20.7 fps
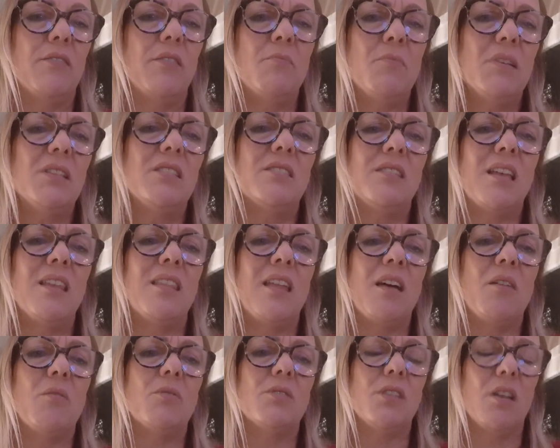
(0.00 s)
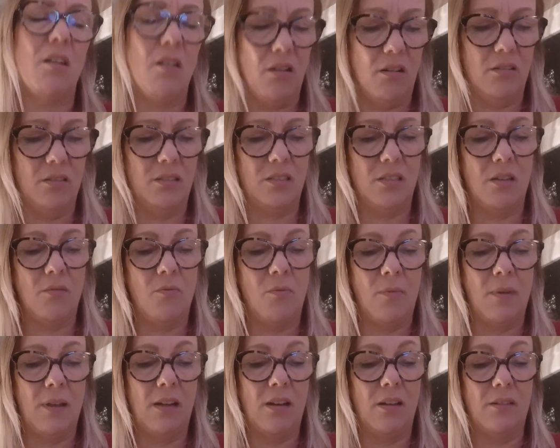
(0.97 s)
I must say that it was a hard time in
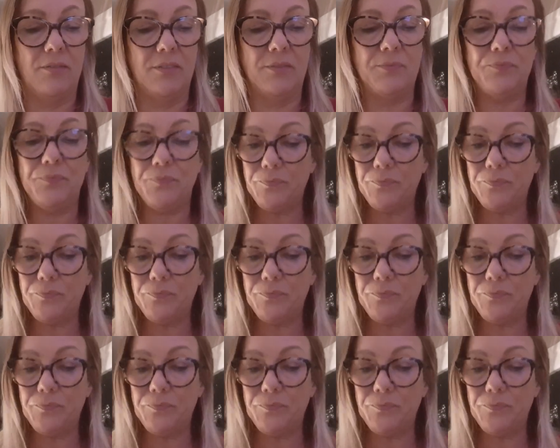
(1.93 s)
my life.